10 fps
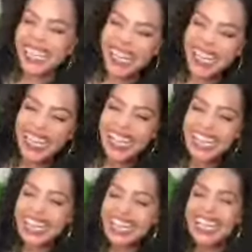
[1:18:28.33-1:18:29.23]
My
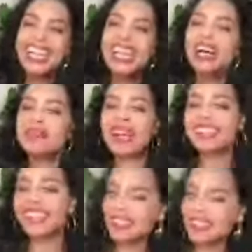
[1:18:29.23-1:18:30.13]
co-host. I had to
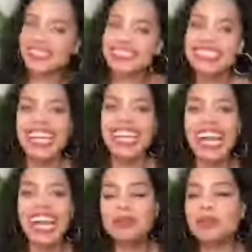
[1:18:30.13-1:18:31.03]
move my co-host out the
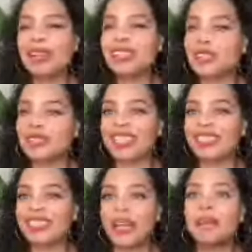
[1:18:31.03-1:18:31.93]
way. Okay,
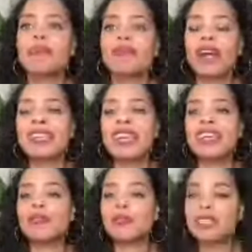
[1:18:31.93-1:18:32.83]
really quick.
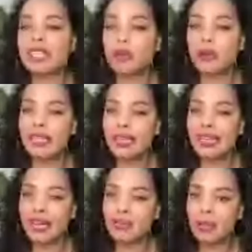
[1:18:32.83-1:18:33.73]
Let me just
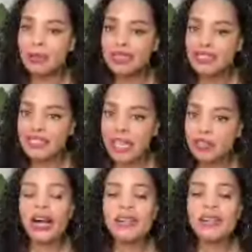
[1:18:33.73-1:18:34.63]
say to,
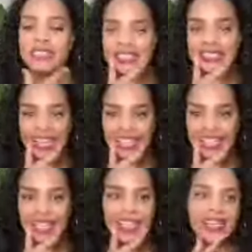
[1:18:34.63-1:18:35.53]

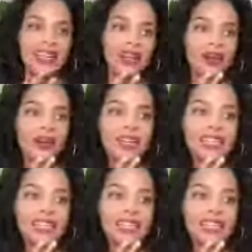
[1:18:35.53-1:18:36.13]
Senzaya, or...